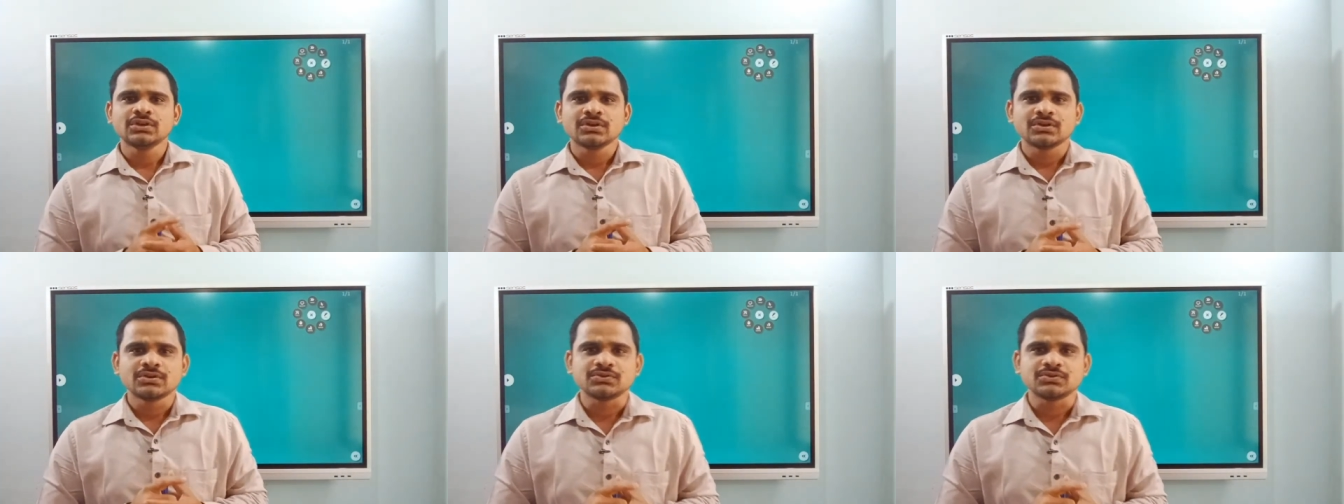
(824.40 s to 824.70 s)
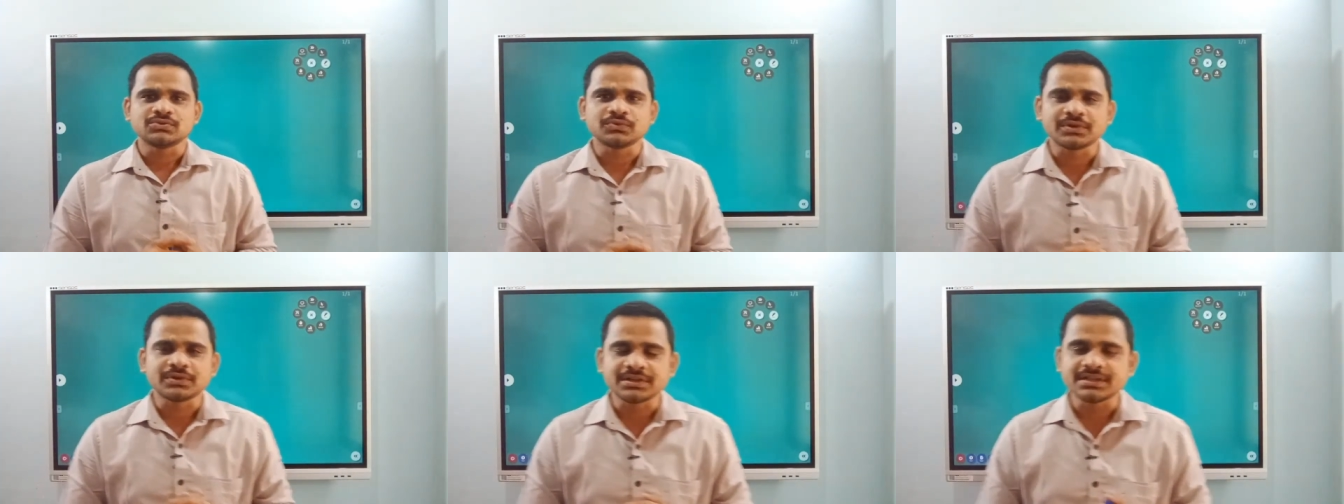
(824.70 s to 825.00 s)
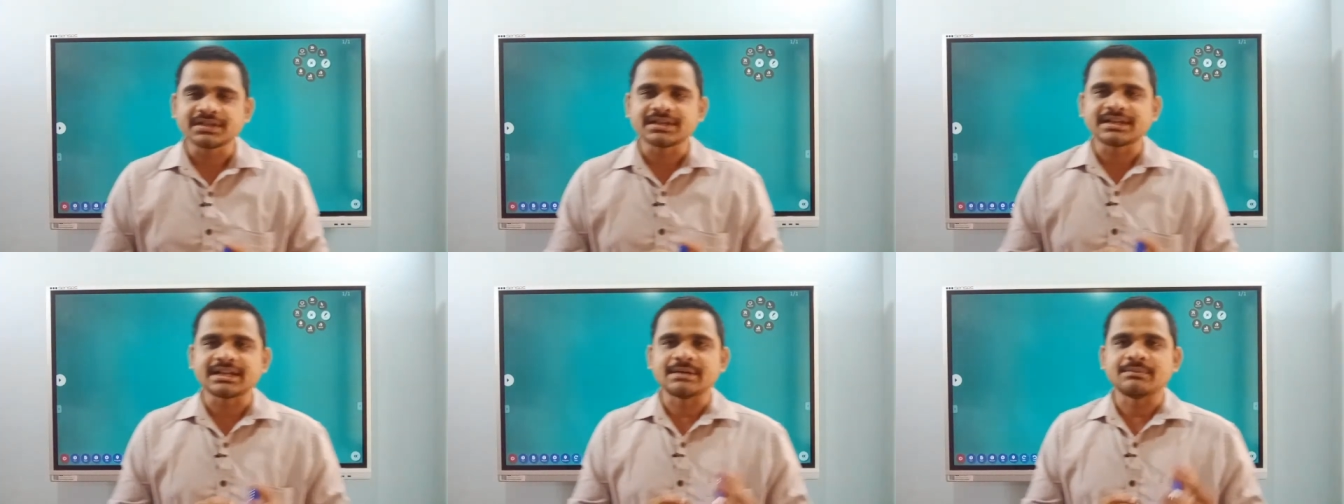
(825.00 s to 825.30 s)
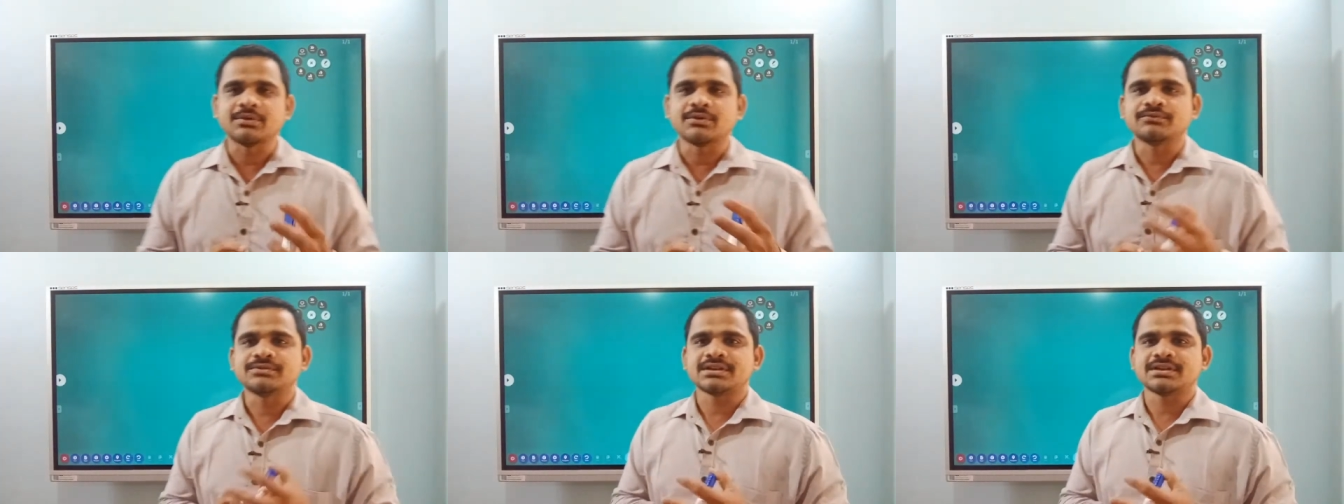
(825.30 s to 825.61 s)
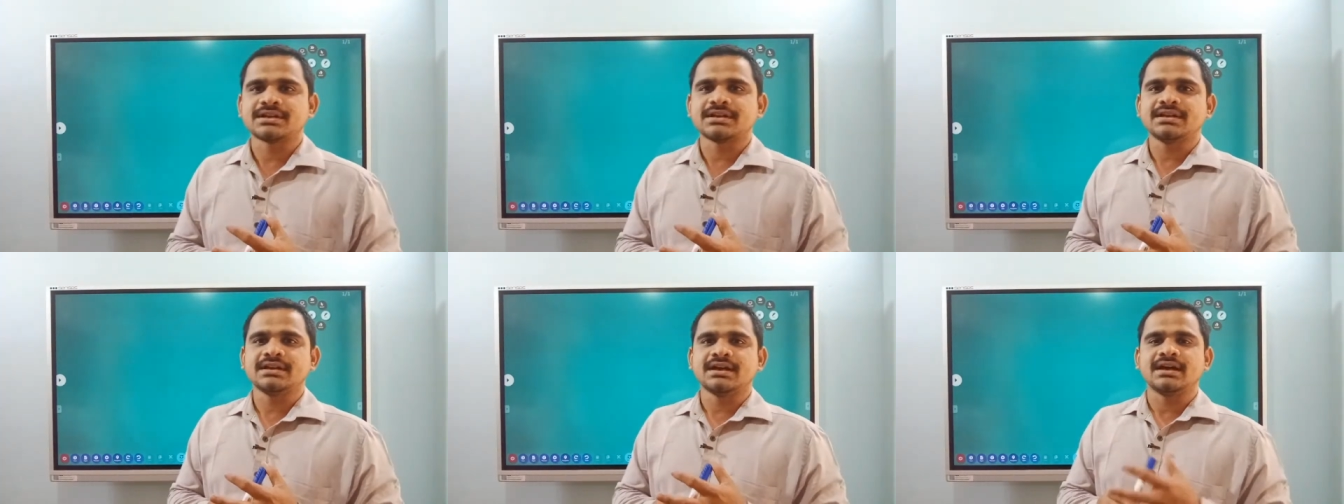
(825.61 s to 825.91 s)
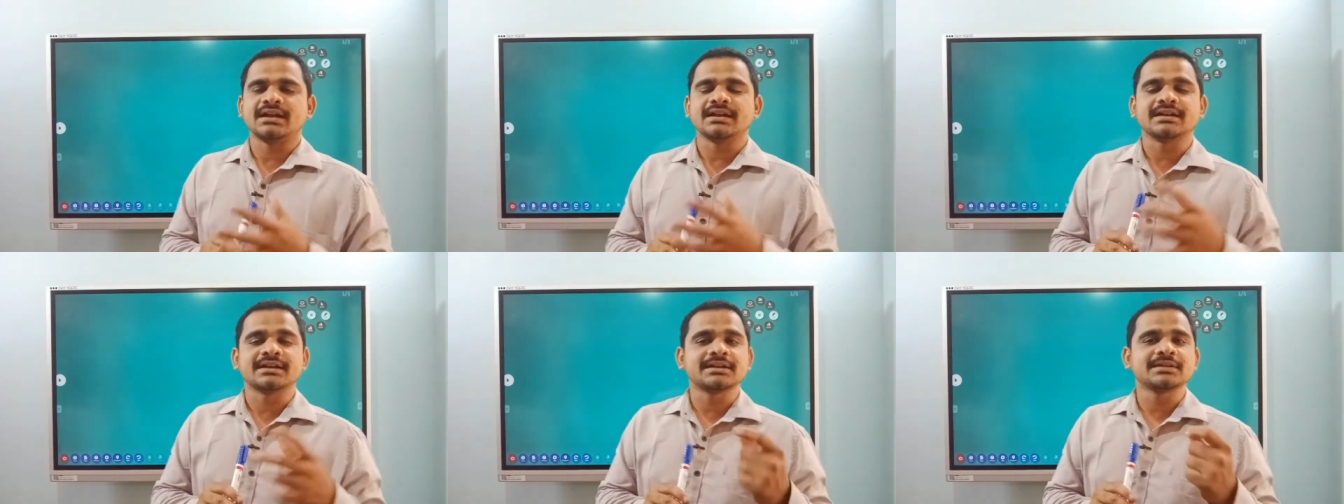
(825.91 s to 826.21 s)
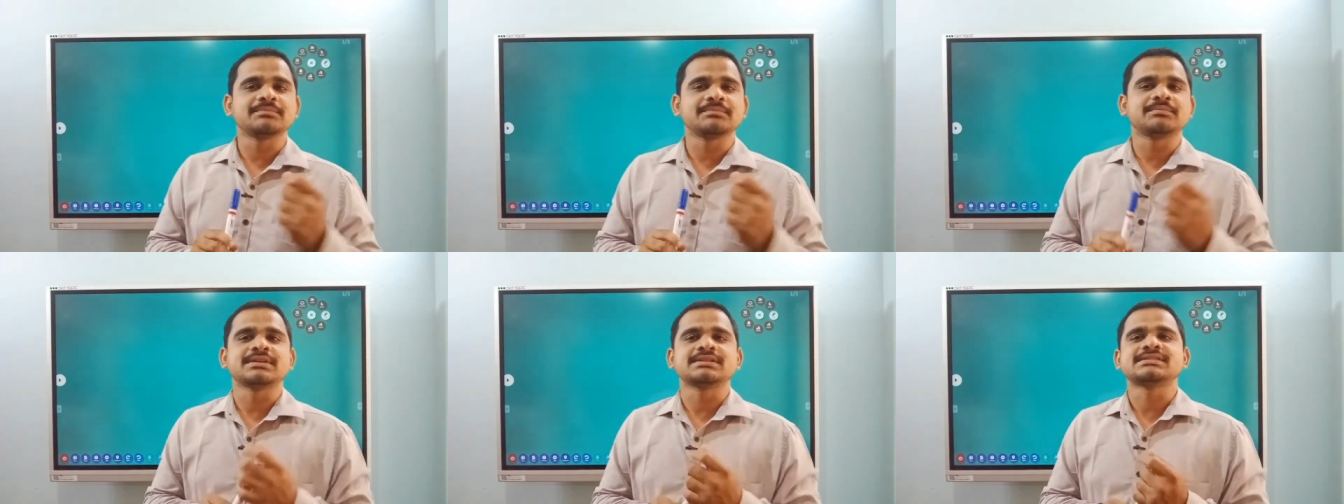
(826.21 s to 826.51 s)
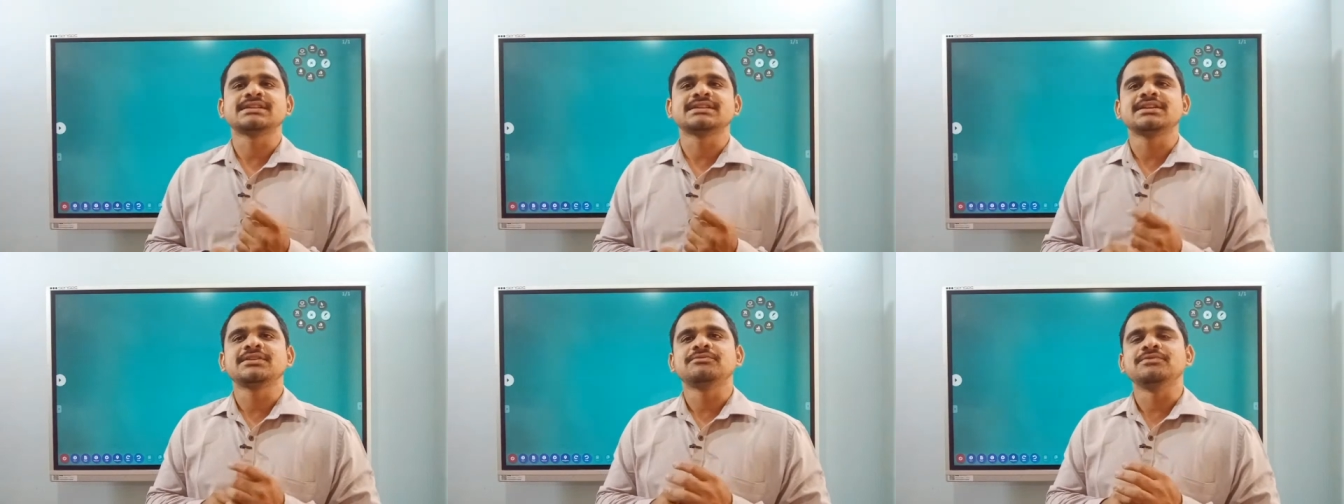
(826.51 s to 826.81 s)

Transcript: 100%